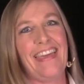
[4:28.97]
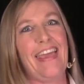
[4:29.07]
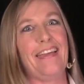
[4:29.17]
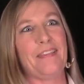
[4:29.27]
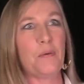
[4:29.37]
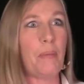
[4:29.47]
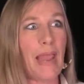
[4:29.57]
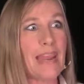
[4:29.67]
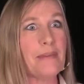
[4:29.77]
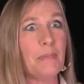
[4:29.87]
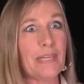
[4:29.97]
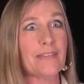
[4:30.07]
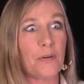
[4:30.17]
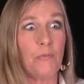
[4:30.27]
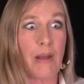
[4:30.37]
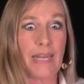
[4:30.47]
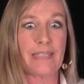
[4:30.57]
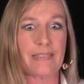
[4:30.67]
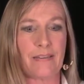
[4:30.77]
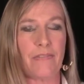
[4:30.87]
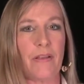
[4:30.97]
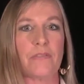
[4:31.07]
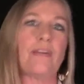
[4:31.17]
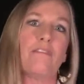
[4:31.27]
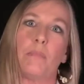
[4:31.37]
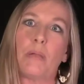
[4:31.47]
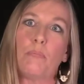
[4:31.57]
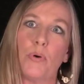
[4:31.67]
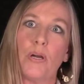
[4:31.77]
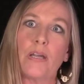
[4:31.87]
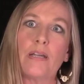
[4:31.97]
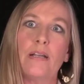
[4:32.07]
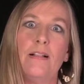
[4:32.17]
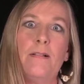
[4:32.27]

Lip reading: and they're paying me to write stuff. I also have my book.